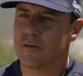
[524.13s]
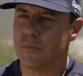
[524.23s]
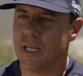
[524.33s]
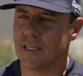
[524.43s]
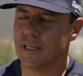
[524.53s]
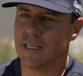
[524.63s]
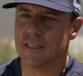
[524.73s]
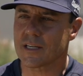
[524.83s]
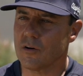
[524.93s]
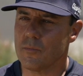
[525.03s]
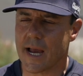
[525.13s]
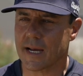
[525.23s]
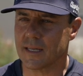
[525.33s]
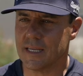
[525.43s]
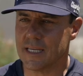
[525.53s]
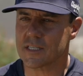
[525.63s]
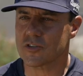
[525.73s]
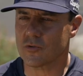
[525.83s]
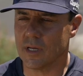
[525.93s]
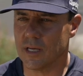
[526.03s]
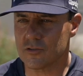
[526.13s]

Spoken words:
meaning you need to go back in history,